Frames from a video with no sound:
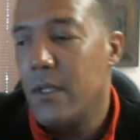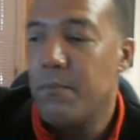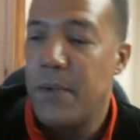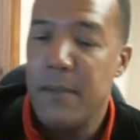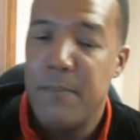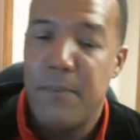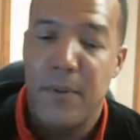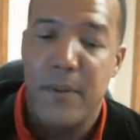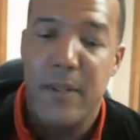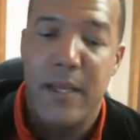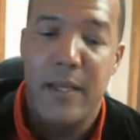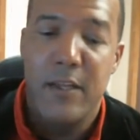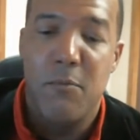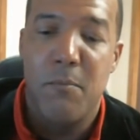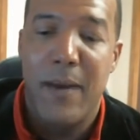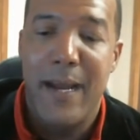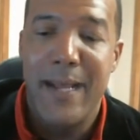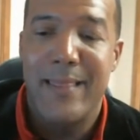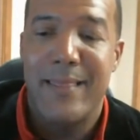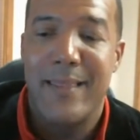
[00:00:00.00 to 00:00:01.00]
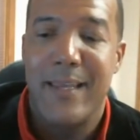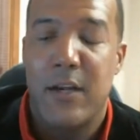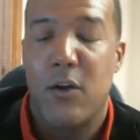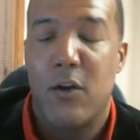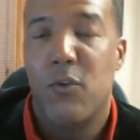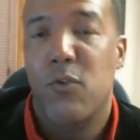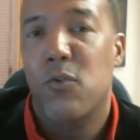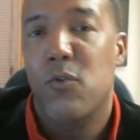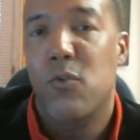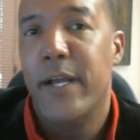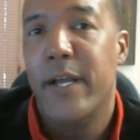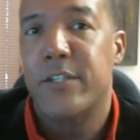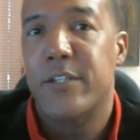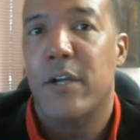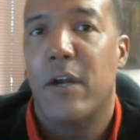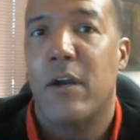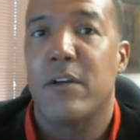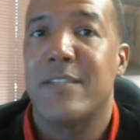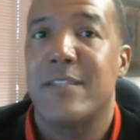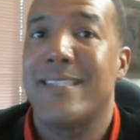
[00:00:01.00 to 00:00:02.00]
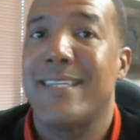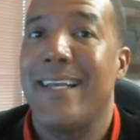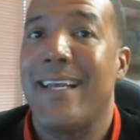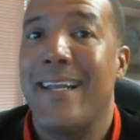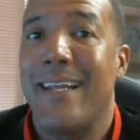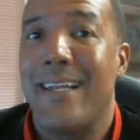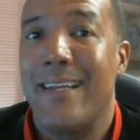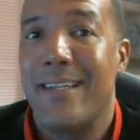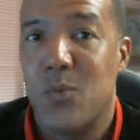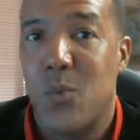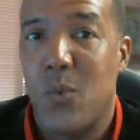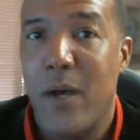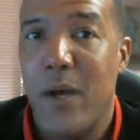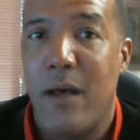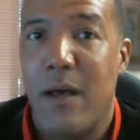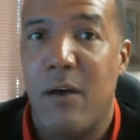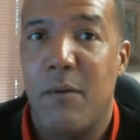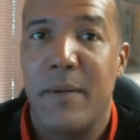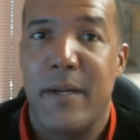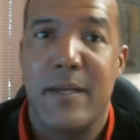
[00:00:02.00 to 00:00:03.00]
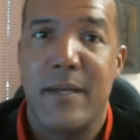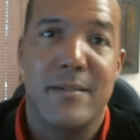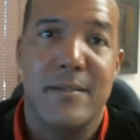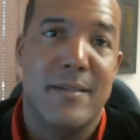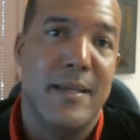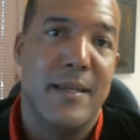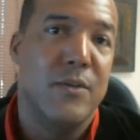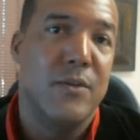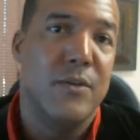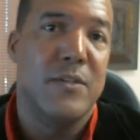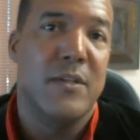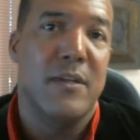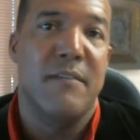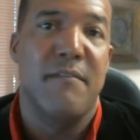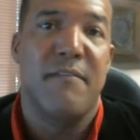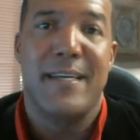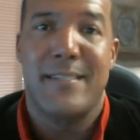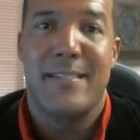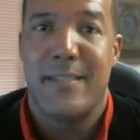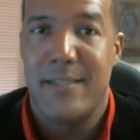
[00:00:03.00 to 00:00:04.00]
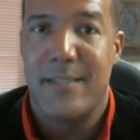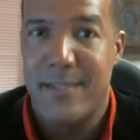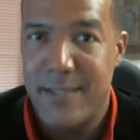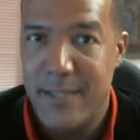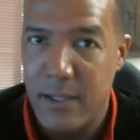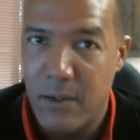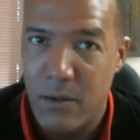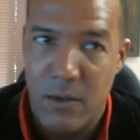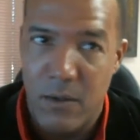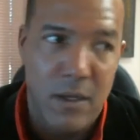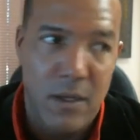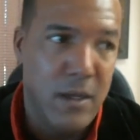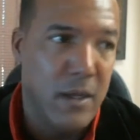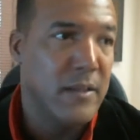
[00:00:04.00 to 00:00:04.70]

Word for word: People that you might think are rich are seeing it as well because they used to invest in steel.